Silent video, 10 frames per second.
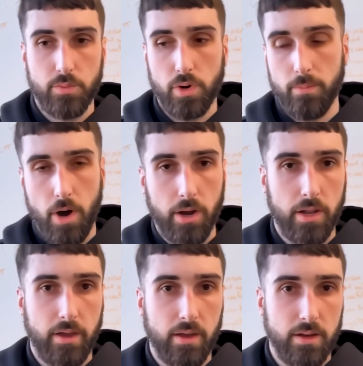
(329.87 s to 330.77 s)
we're a
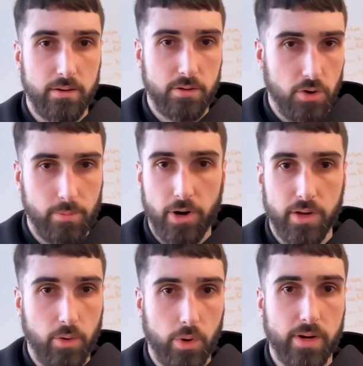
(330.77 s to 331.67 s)
modeling and
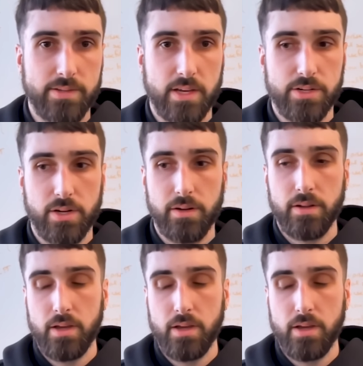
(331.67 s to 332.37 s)
go-to-market organization.